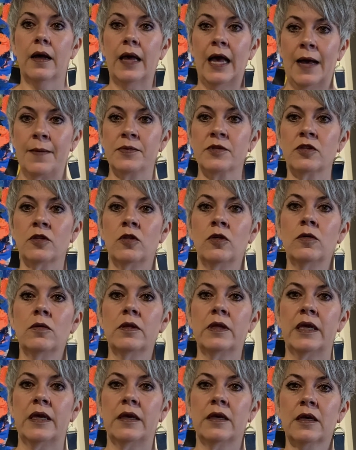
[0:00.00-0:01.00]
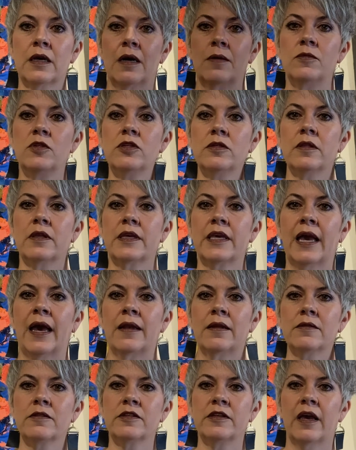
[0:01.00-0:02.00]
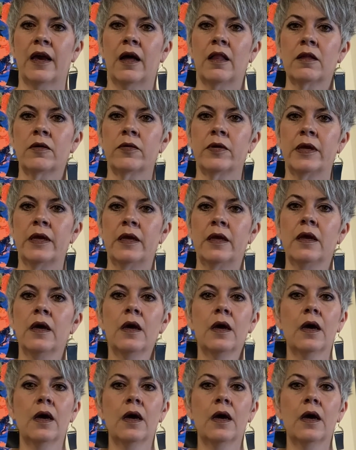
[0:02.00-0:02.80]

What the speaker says: absolutely come to the Cadets Gallery.